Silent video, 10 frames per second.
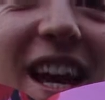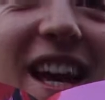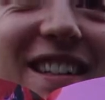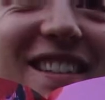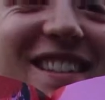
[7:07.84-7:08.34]

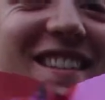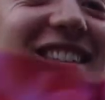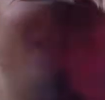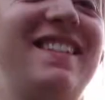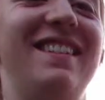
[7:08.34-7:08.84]
end.
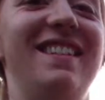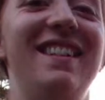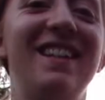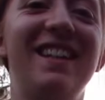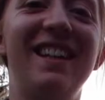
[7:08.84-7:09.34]

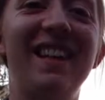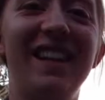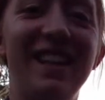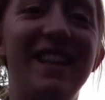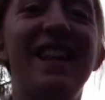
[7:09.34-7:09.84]

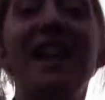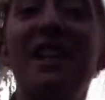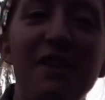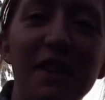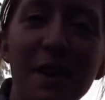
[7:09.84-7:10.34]

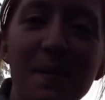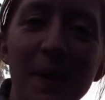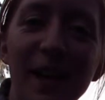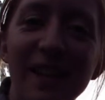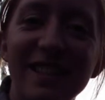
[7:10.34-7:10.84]
Thank you very
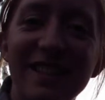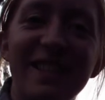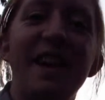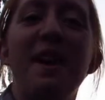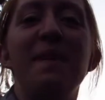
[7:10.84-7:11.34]

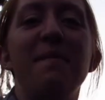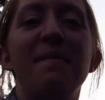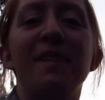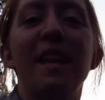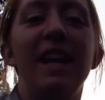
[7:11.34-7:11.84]
much.
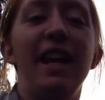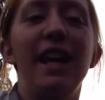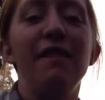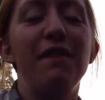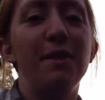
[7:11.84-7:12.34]

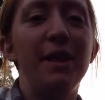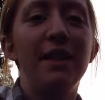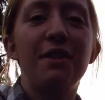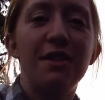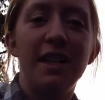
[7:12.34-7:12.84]
If you're
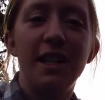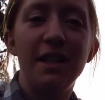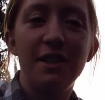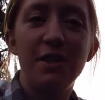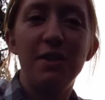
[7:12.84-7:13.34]

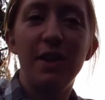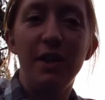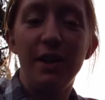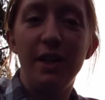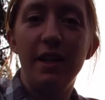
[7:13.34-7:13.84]
interested, you
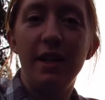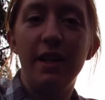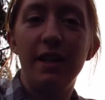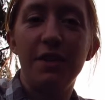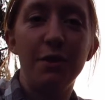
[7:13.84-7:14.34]

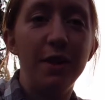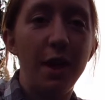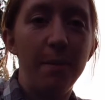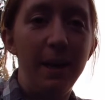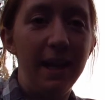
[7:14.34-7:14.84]
can join
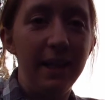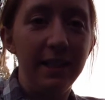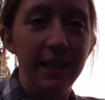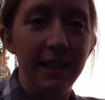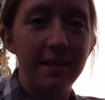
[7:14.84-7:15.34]
our
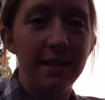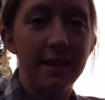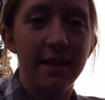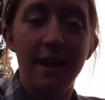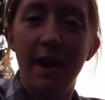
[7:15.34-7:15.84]
mailing
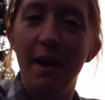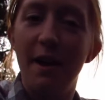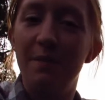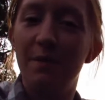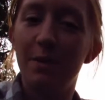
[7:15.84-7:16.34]
list,
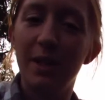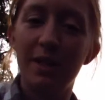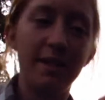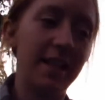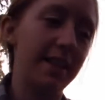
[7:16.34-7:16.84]

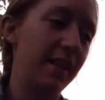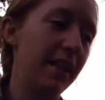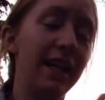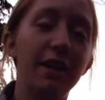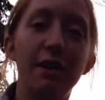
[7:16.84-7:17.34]
which is, there's a
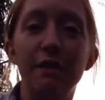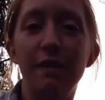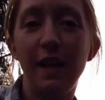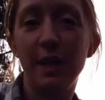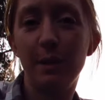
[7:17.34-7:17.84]
link on
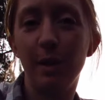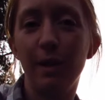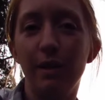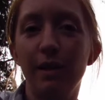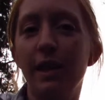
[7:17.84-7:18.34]

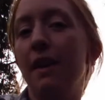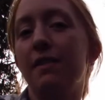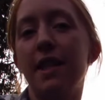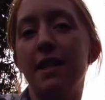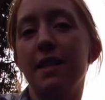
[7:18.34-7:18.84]
Facebook on the
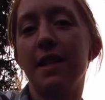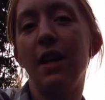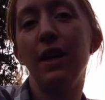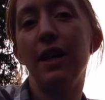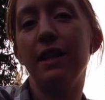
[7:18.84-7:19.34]
left-hand
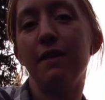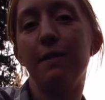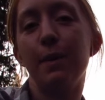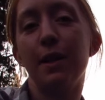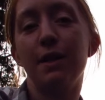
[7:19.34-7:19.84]
side,
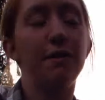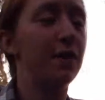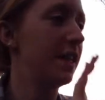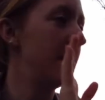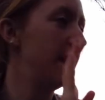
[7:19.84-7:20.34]
because
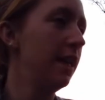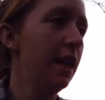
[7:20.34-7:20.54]
obviously